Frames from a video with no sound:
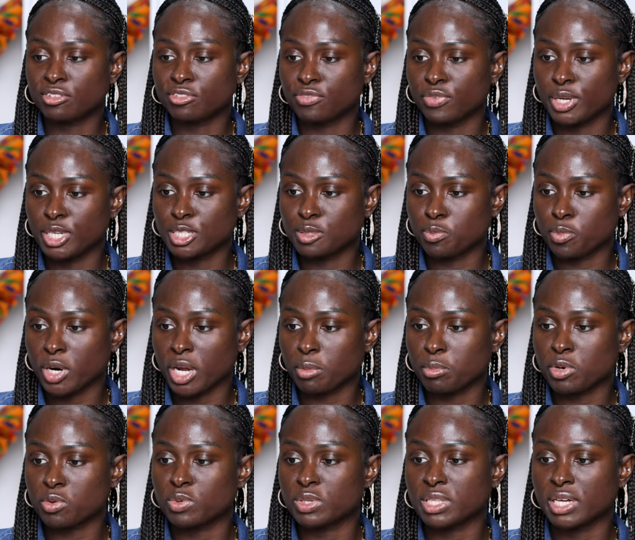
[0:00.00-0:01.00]
face
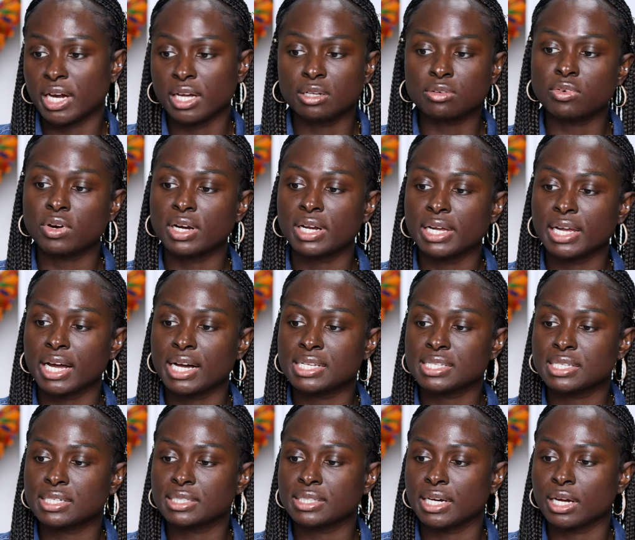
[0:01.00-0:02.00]
primer with hyaluronic
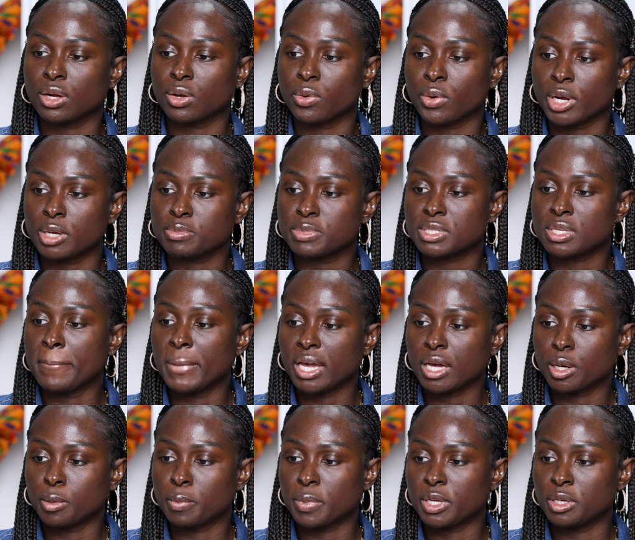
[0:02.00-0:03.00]
acid that grips
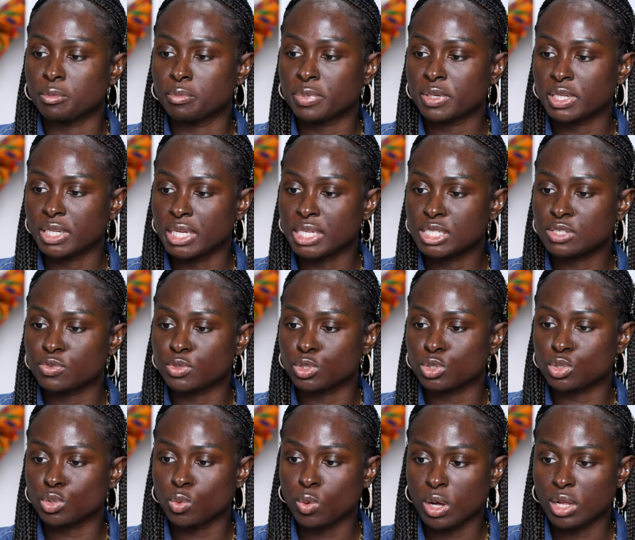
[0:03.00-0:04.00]
makeup in place for
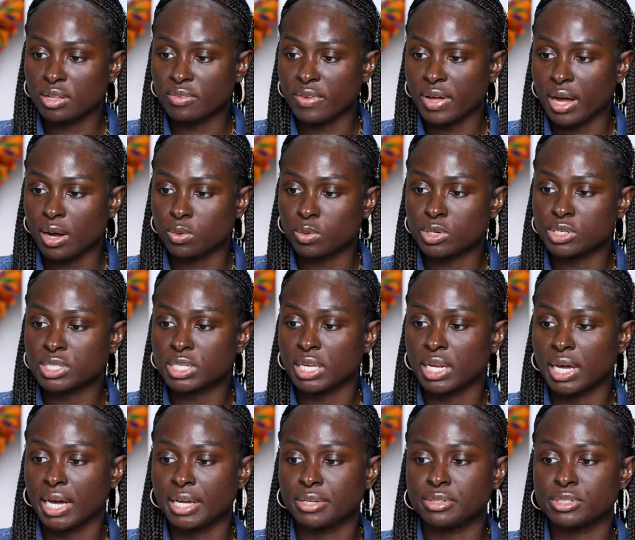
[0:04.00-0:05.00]
12 hours and
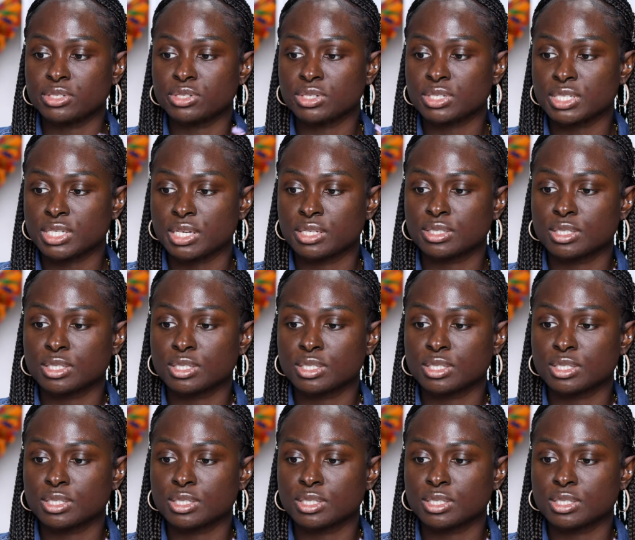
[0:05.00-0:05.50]
hydrates your skin